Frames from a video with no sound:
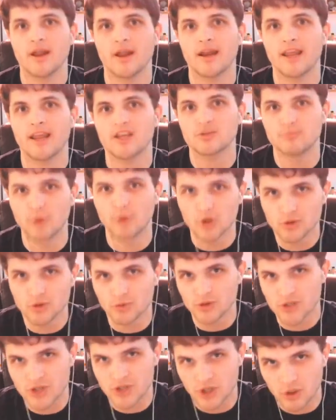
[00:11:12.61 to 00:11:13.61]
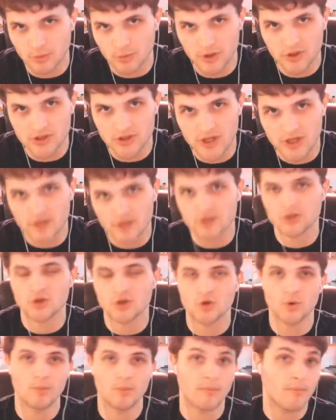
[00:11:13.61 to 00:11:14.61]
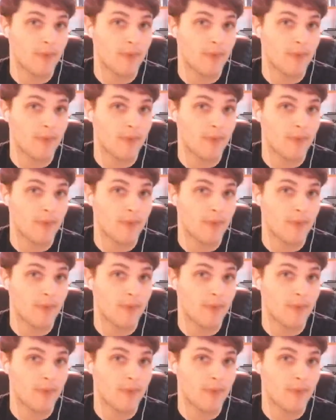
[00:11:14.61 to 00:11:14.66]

and he has multiple skill builds he can do,